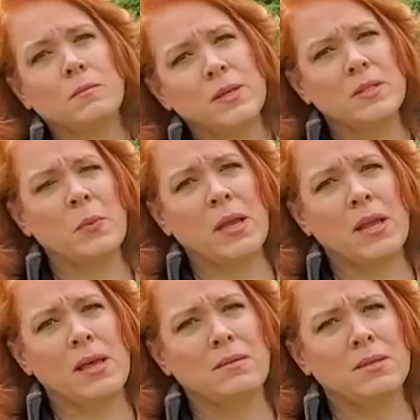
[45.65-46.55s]
What's
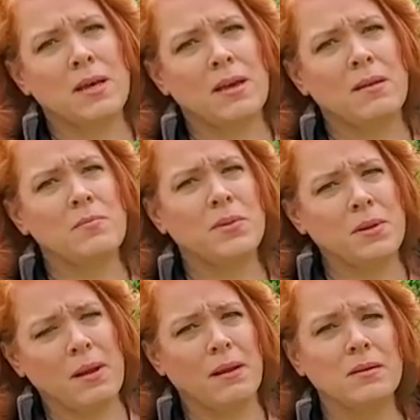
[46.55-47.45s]
painting outside on
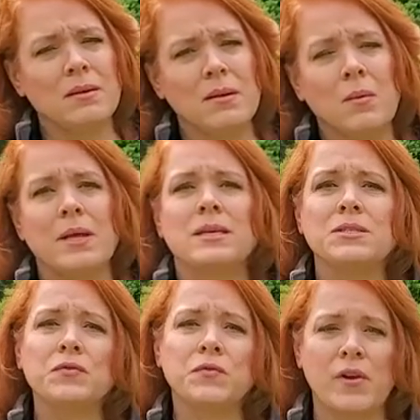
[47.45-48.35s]
plein air? Well,
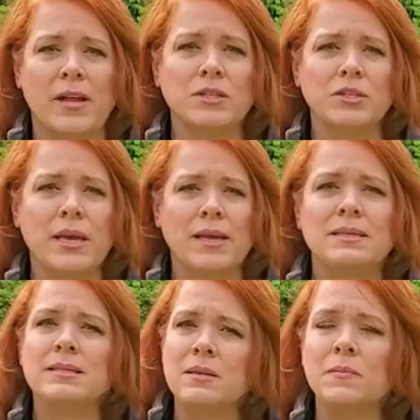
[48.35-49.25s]
it's French, and
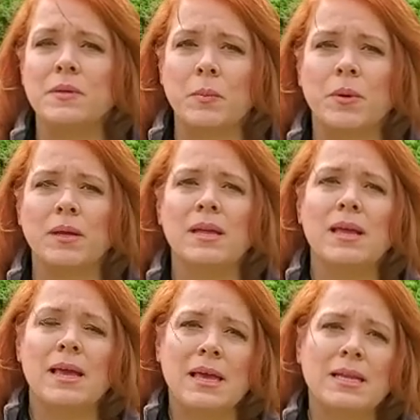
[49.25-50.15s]
simply put,
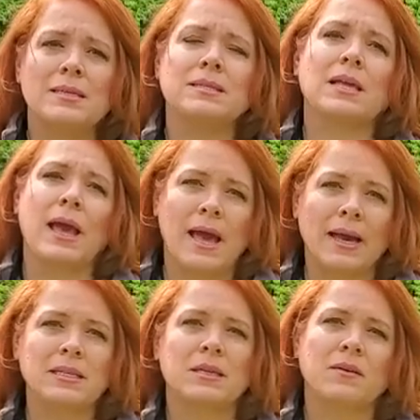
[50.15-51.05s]
it is the
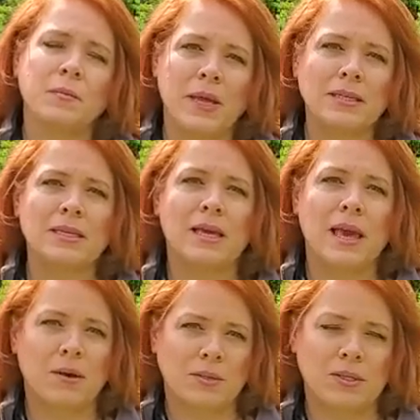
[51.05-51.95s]
act of painting
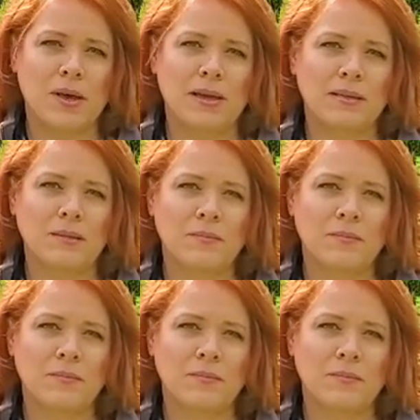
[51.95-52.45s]
outside.